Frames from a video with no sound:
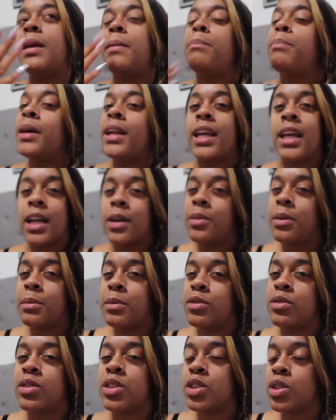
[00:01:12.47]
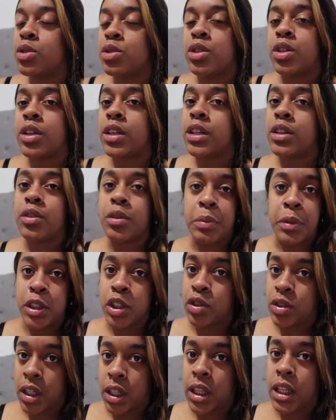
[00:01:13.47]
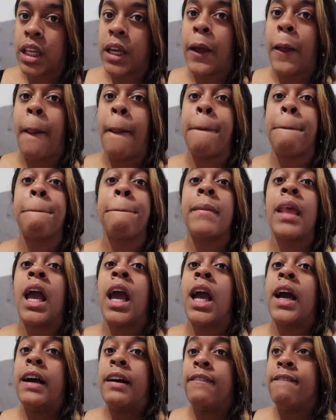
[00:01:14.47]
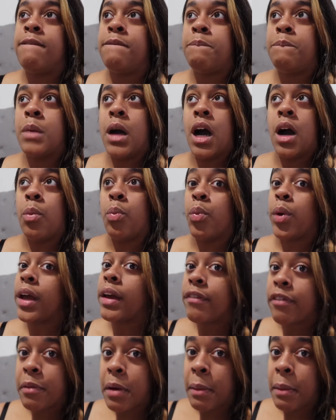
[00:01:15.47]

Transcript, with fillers: been here with me through this whole journey, through me struggling, um, waiting for my